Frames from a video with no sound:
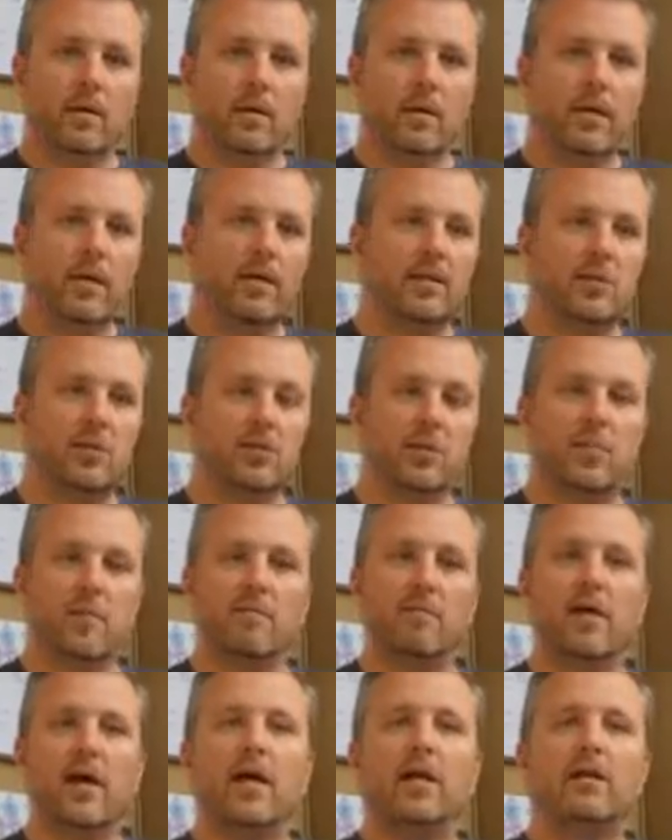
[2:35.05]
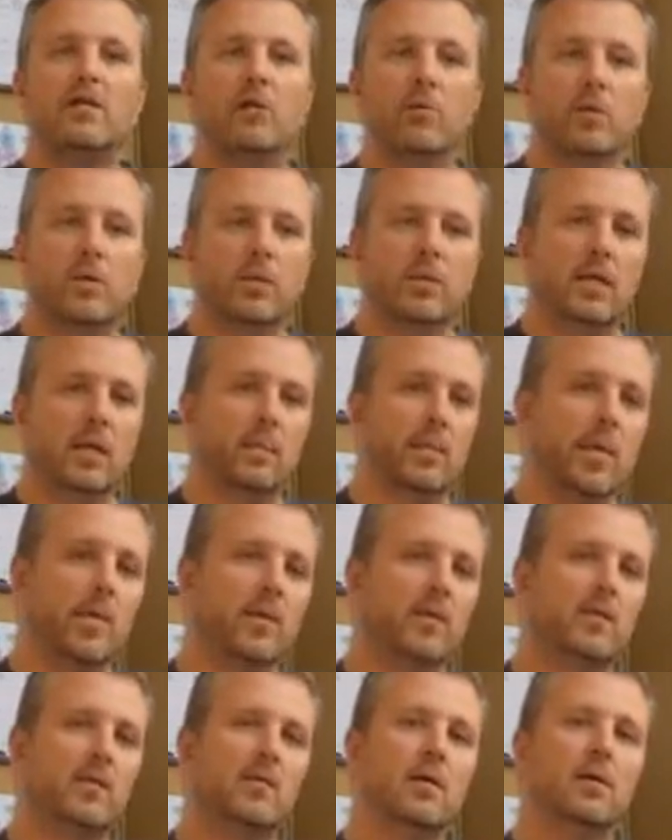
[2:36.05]
in case there's some advantage to one side.
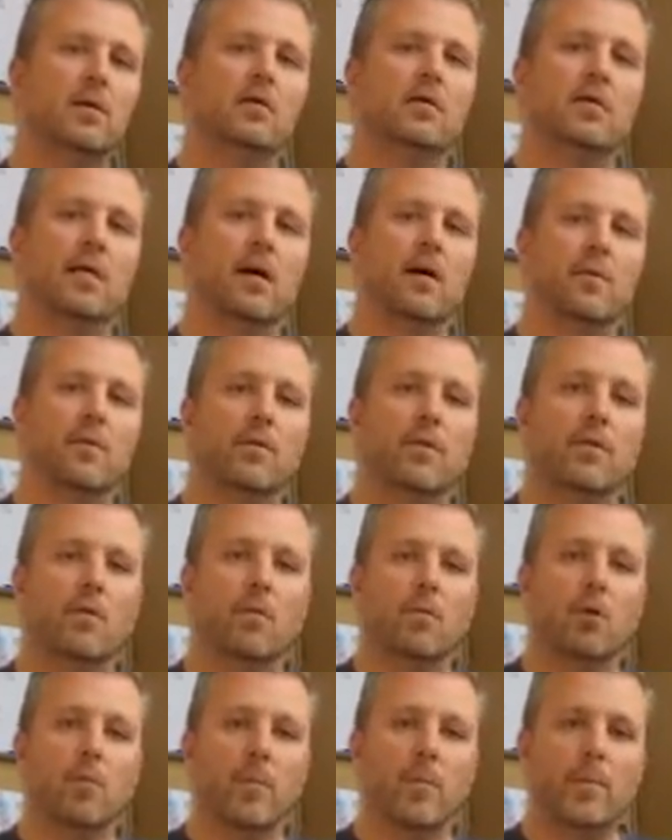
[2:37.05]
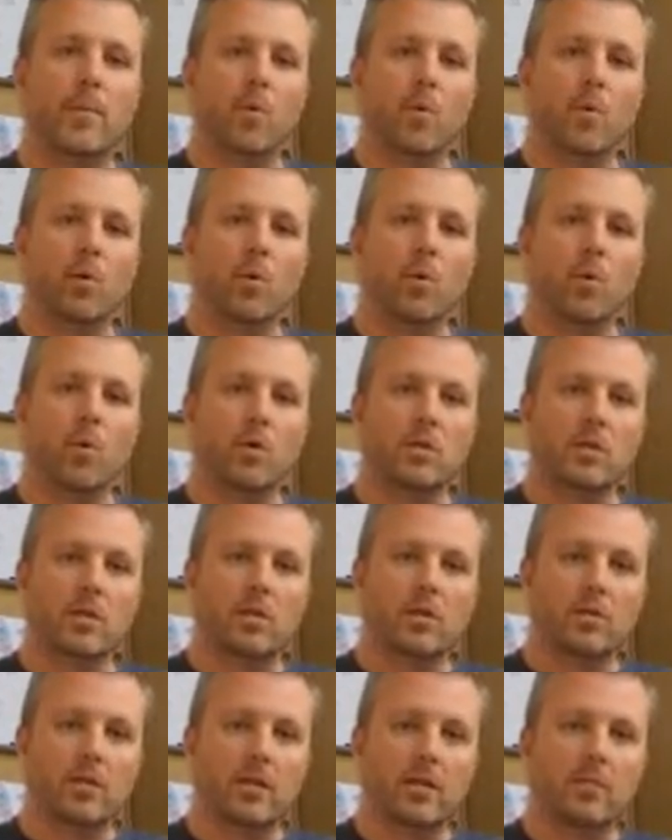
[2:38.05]
Maybe the sun's out there, or maybe one court's a
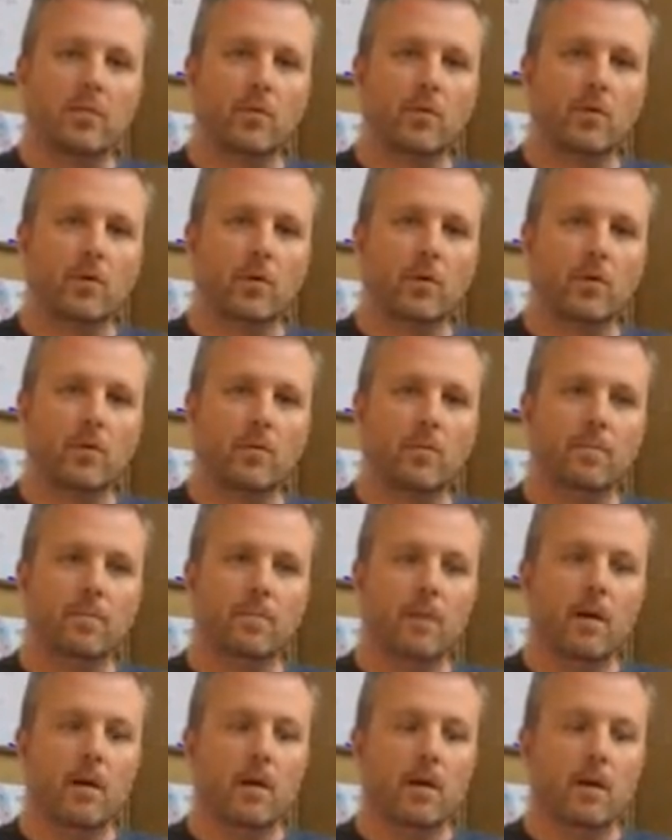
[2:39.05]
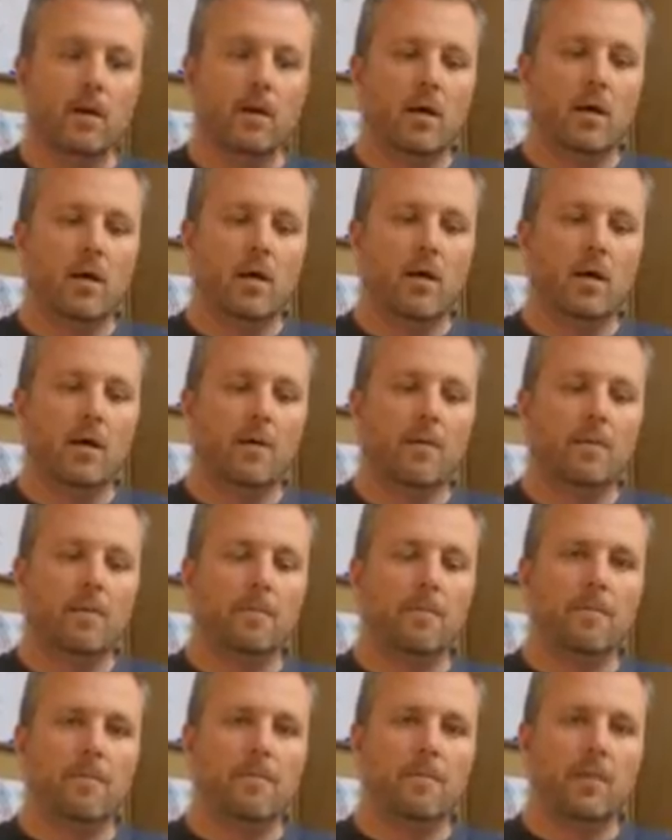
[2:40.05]
little deeper than the other.
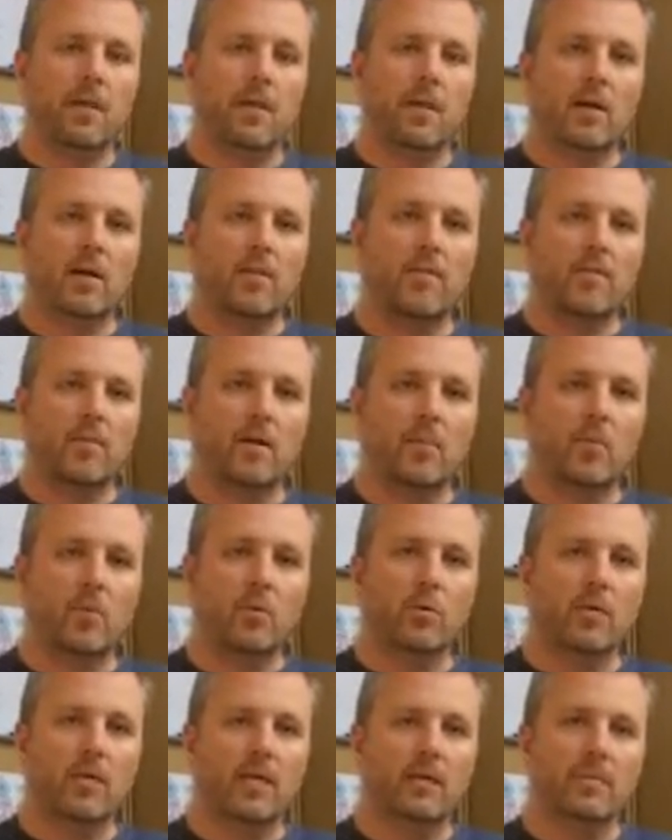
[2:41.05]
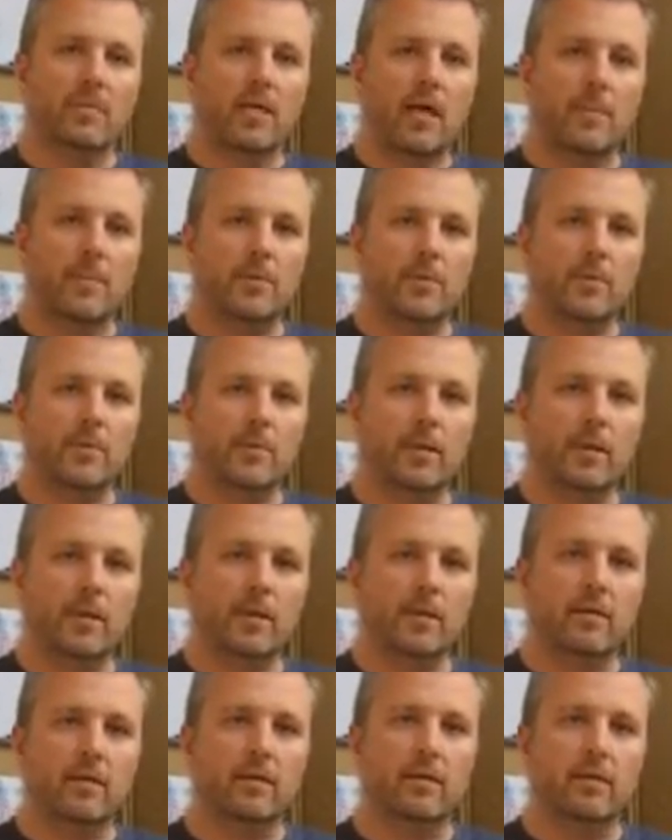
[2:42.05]
That'll give both teams the
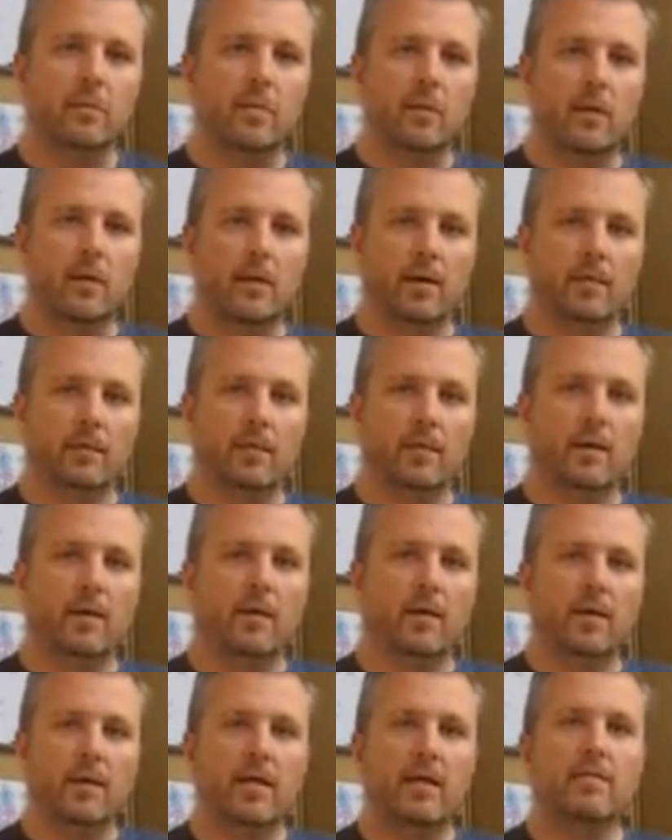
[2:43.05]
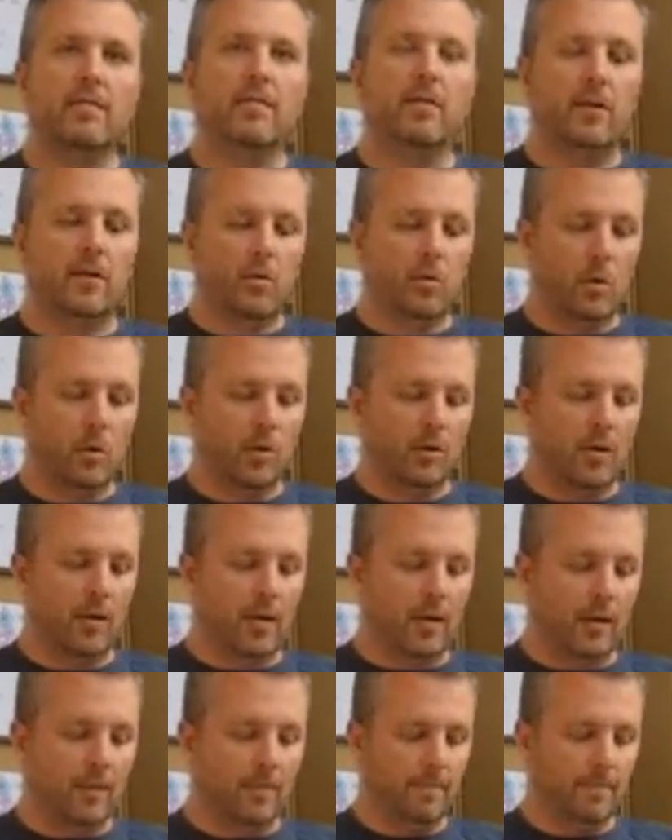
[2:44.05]
opportunity to play evenly throughout
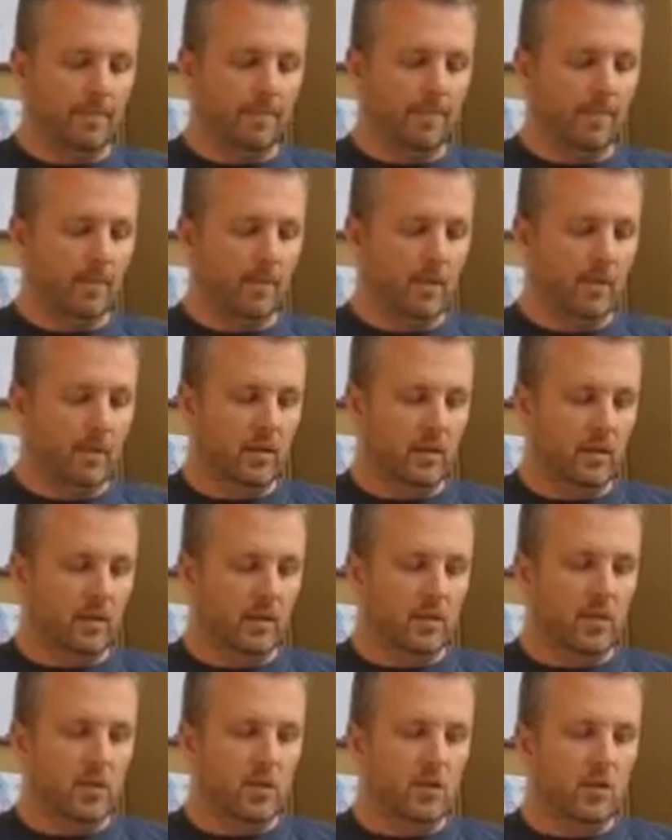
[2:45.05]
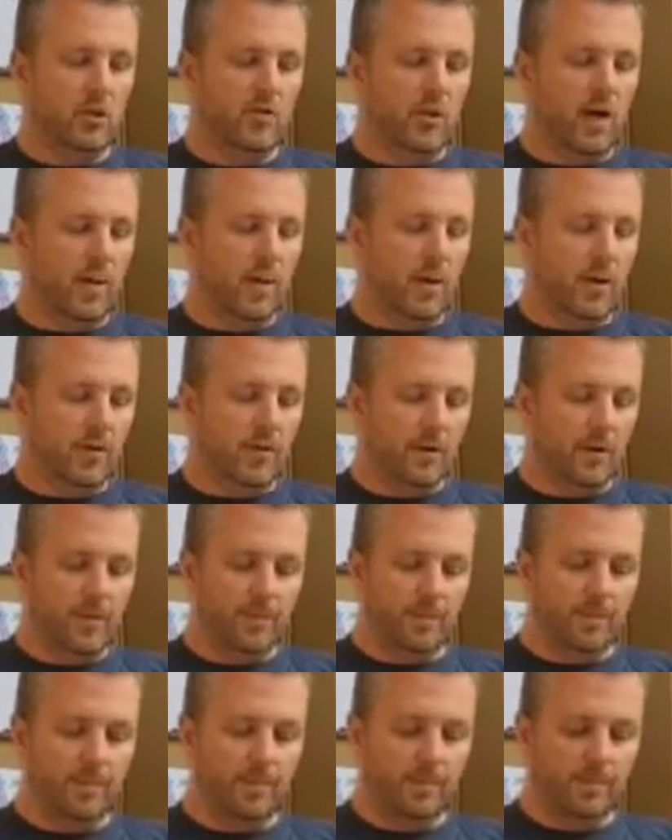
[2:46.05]
the game. So you got them out
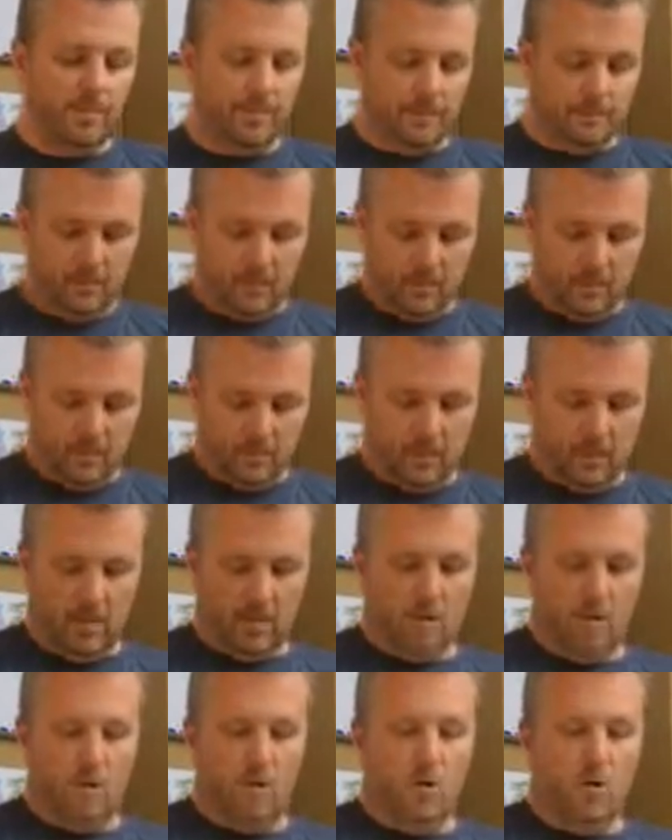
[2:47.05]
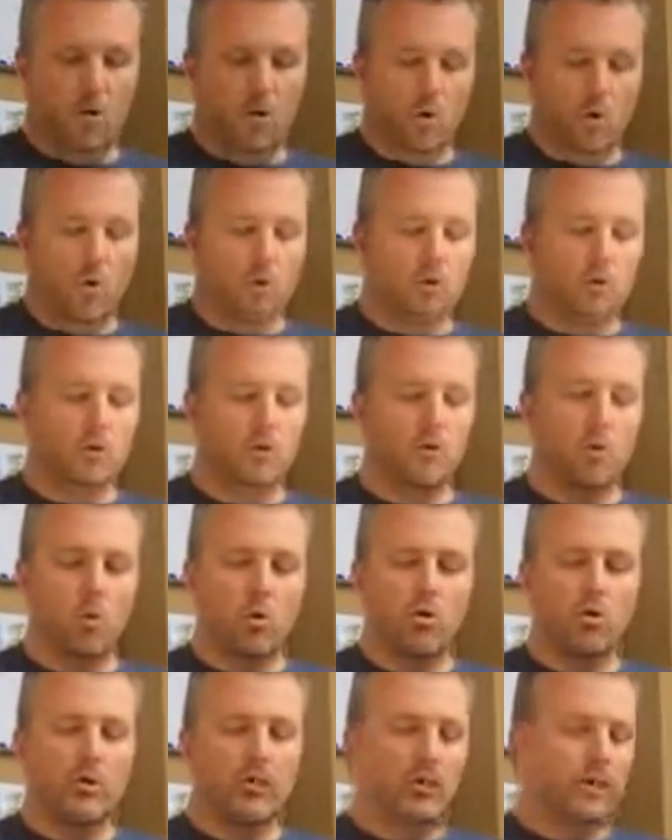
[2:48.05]
there. On your
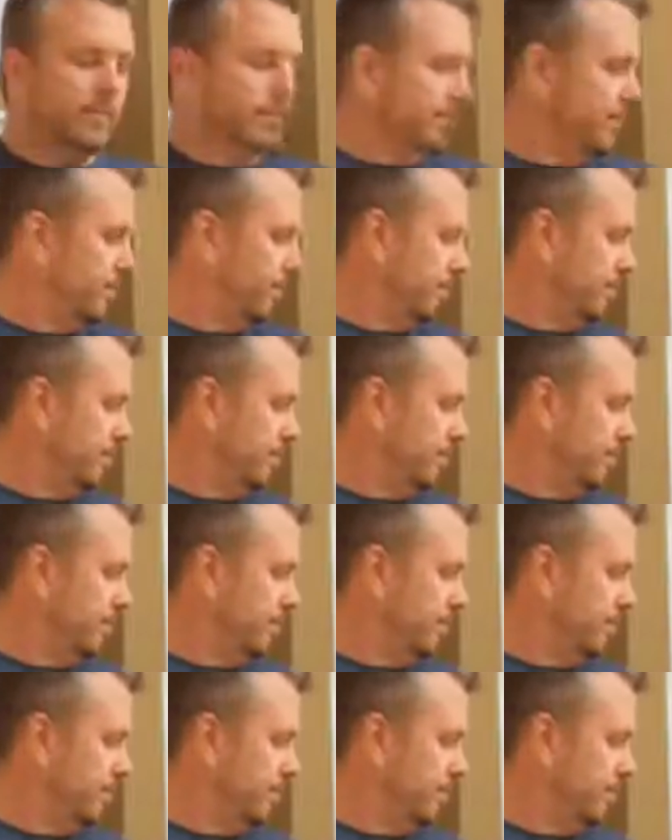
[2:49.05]
score sheet,